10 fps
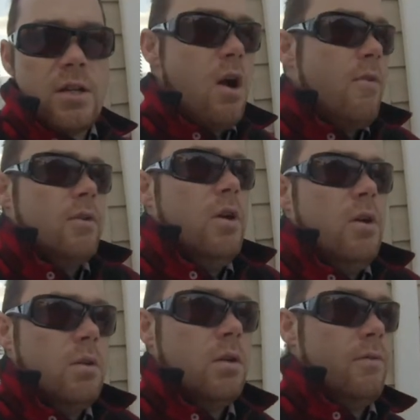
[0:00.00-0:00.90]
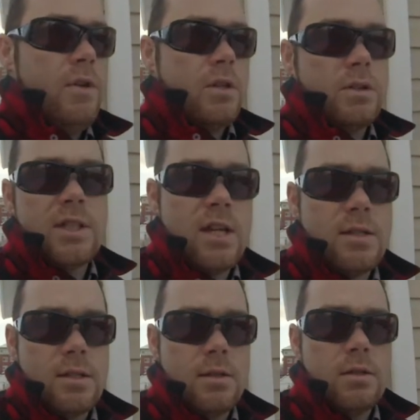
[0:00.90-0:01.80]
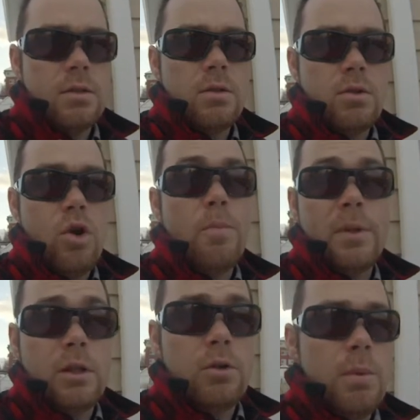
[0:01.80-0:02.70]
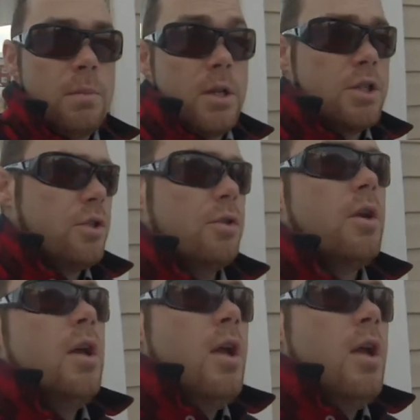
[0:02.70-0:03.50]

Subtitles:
however long a vehicle stays in open loop, I'm not sure.